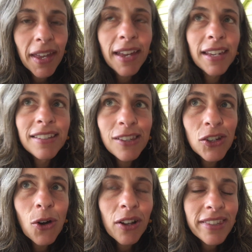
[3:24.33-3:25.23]
And so you
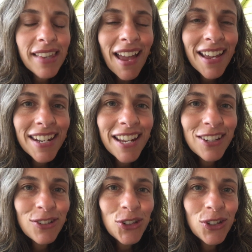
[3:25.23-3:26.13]
go outside and
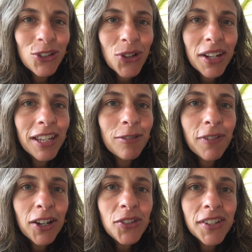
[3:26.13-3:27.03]
you try to get a
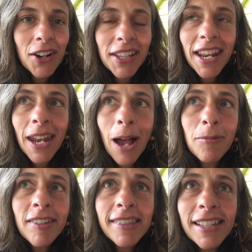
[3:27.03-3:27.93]
fire started. And
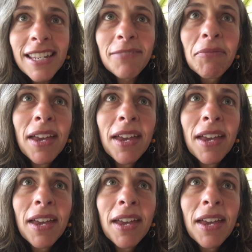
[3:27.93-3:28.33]
obviously,